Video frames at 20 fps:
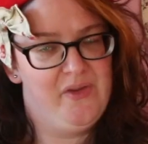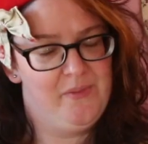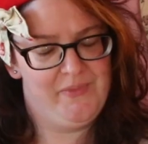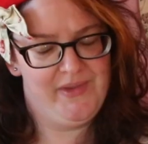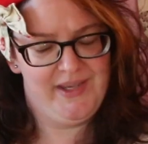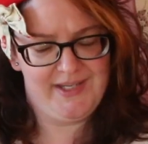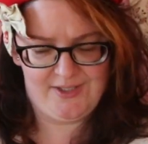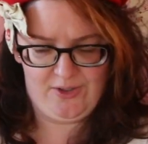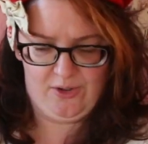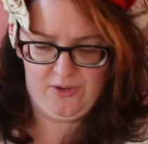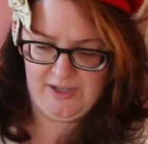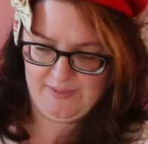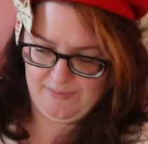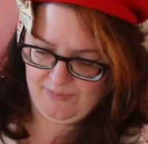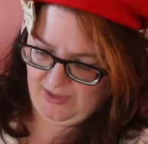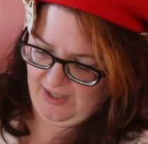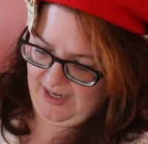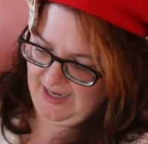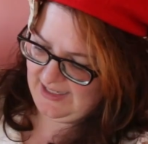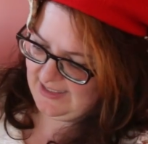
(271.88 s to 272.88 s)
them, they're sewn in
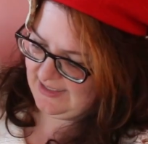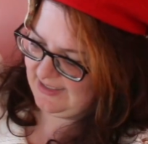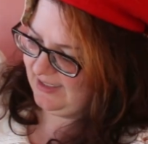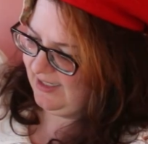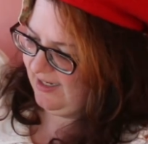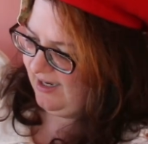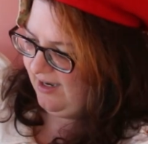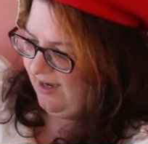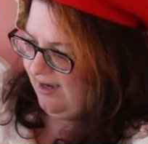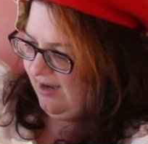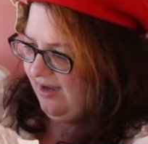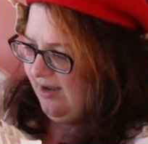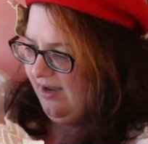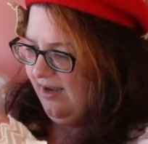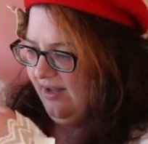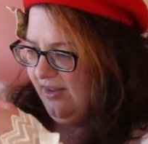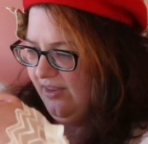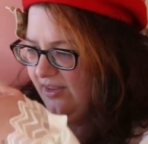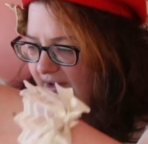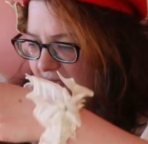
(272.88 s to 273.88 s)
place.
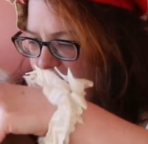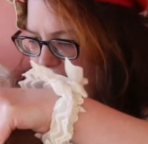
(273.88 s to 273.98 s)
The